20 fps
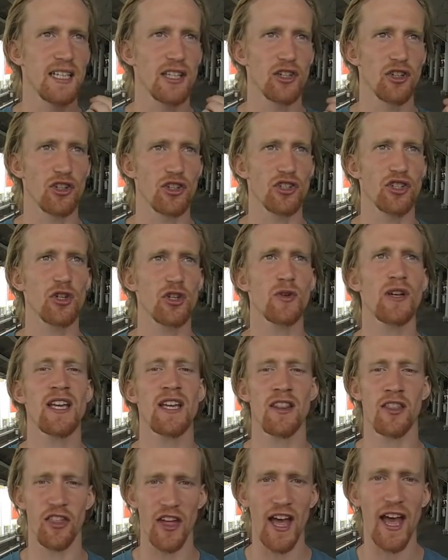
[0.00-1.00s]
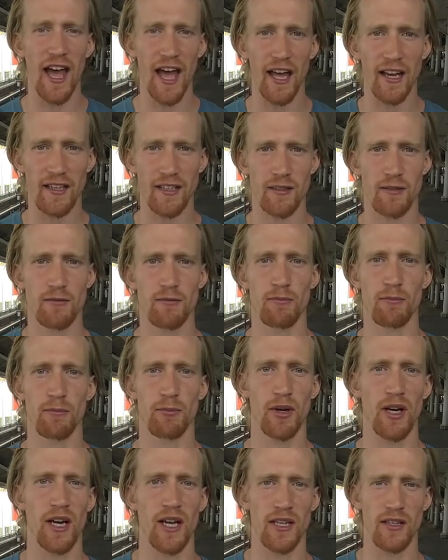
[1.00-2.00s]
you're doing that,
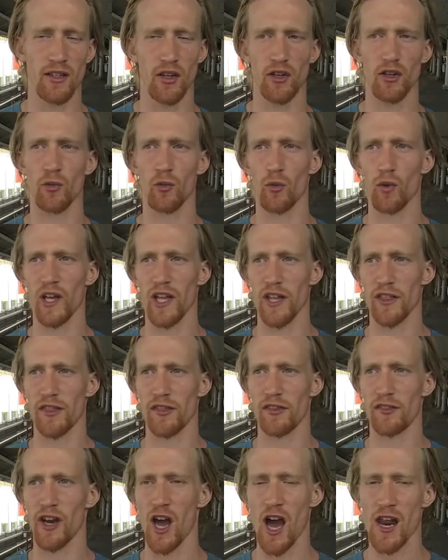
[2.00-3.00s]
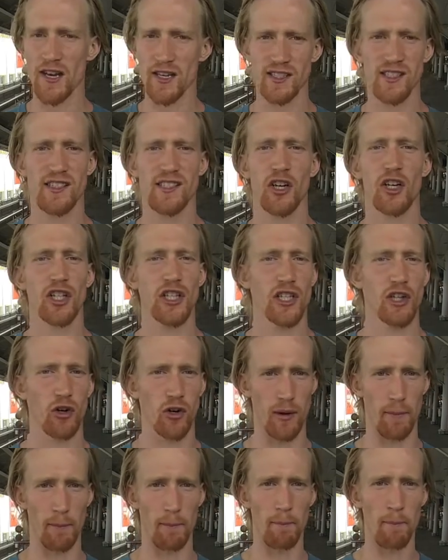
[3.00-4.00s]
but with not necessarily
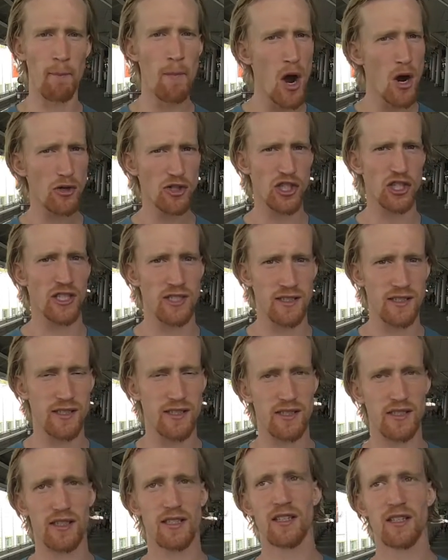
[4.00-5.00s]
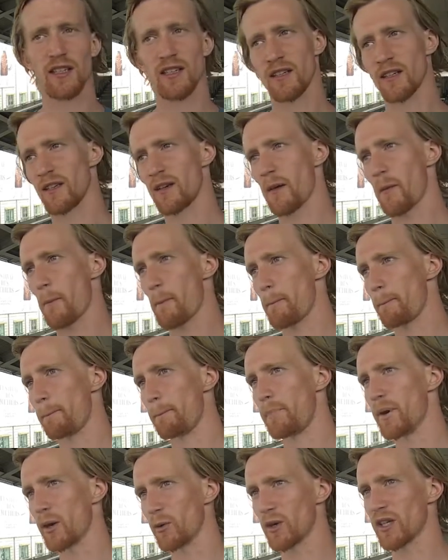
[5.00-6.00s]
your emotions,
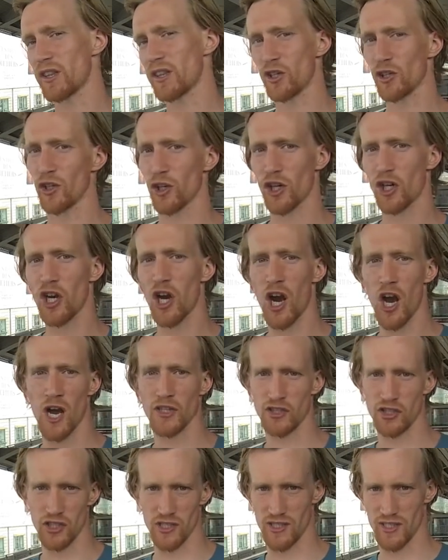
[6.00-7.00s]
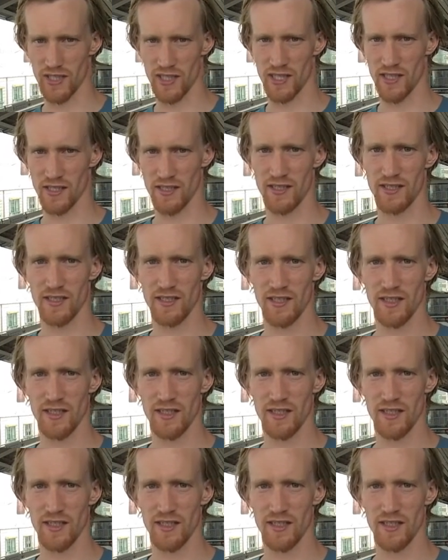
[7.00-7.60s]
but with your consciousness,